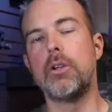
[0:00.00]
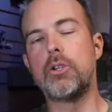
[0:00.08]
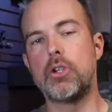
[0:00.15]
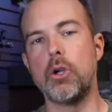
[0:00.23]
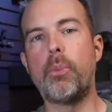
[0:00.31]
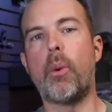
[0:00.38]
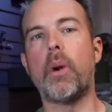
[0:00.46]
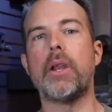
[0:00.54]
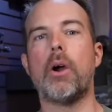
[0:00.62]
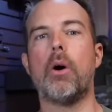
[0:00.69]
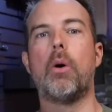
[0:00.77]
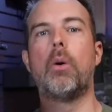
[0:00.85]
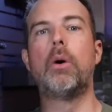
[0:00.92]
two point
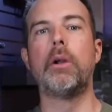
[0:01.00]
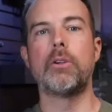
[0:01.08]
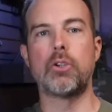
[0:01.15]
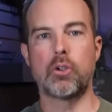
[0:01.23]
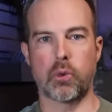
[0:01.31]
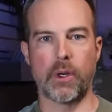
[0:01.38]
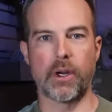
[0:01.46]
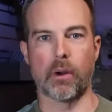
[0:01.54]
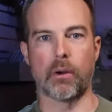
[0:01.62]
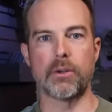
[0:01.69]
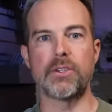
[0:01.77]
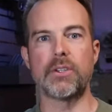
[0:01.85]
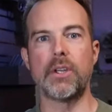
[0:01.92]
oh
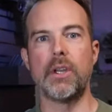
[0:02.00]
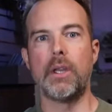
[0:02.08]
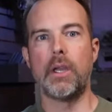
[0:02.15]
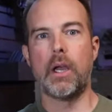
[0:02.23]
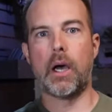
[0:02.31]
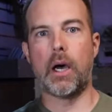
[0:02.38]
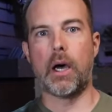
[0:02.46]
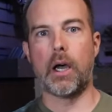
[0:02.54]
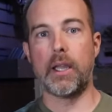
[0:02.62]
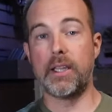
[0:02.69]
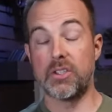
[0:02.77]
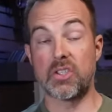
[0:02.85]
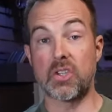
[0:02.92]
triggers uh,
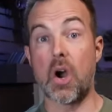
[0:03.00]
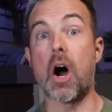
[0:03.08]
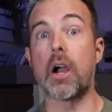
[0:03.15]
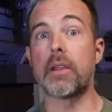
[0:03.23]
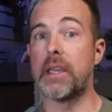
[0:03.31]
in stock.